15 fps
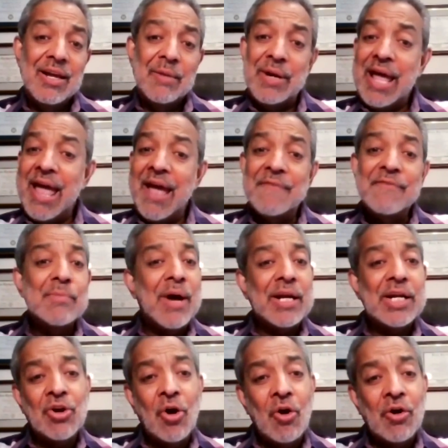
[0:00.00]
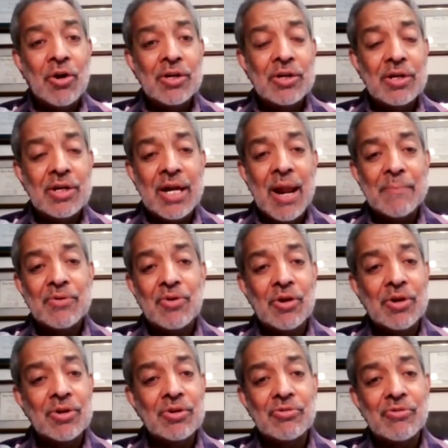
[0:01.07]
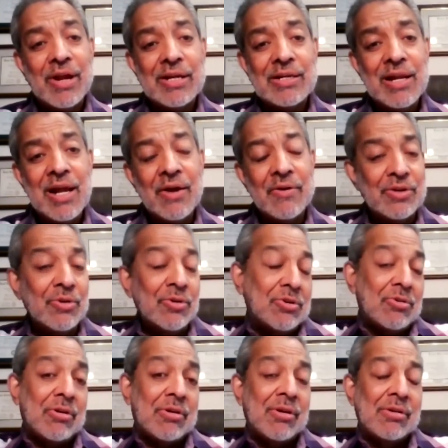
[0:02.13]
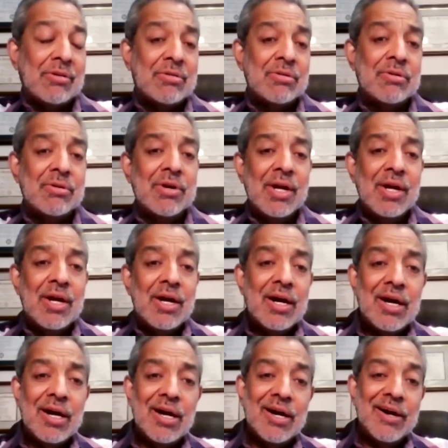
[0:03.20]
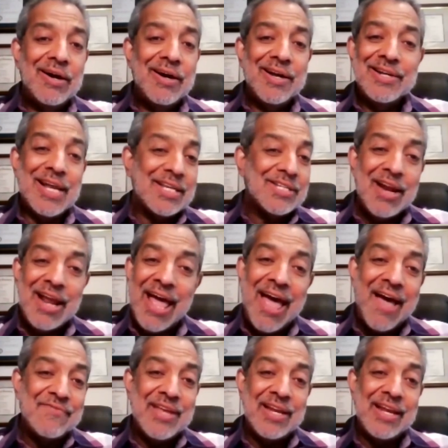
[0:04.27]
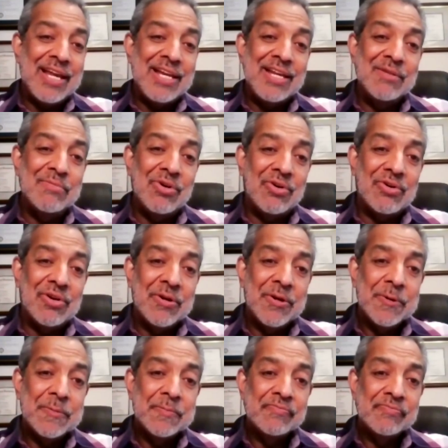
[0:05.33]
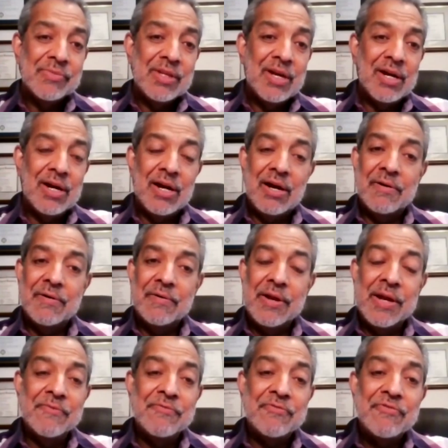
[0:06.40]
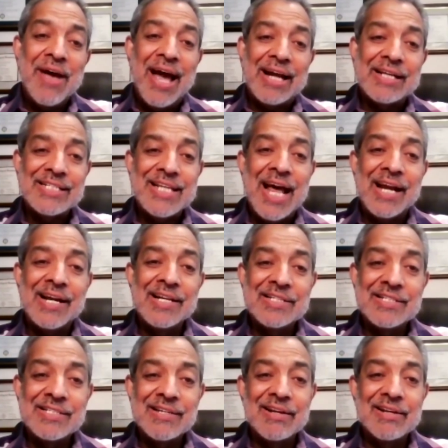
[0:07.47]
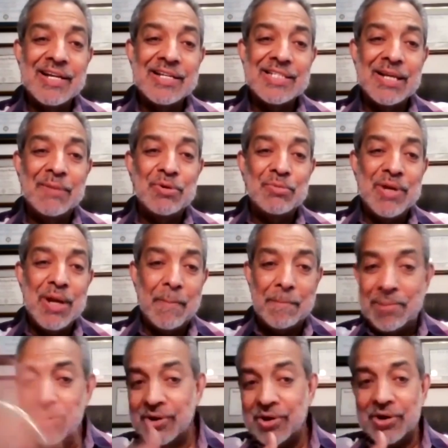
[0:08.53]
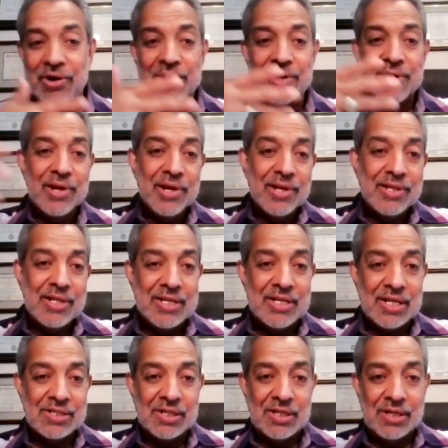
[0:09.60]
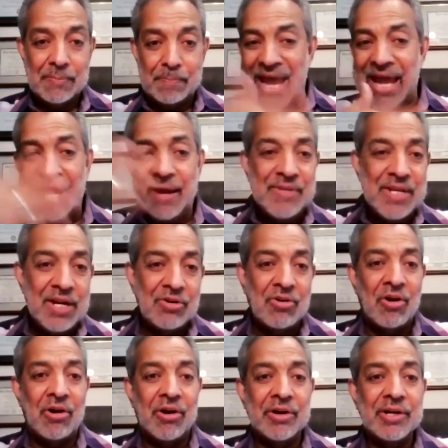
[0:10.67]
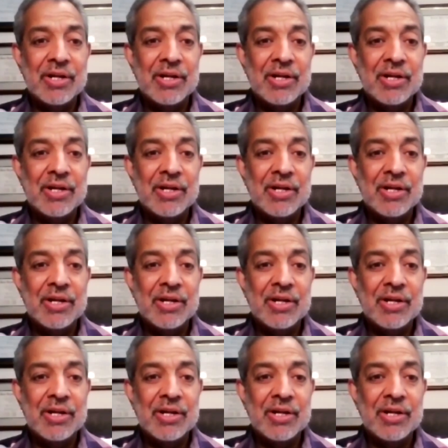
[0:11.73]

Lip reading: But everybody that I'm talking to right now and you're talking to does not have that anymore. In fact, Saturday and Sunday seem to be a blur. They're just, bam, they're gone.